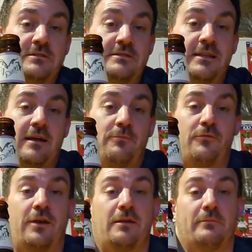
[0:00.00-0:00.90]
stop
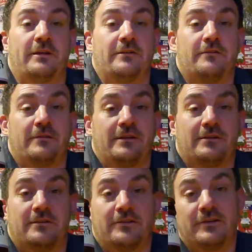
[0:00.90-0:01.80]
rambling on here
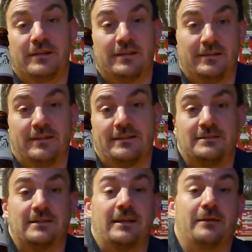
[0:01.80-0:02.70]
and go ahead and taste
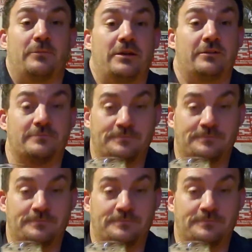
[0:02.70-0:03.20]
the damn beer.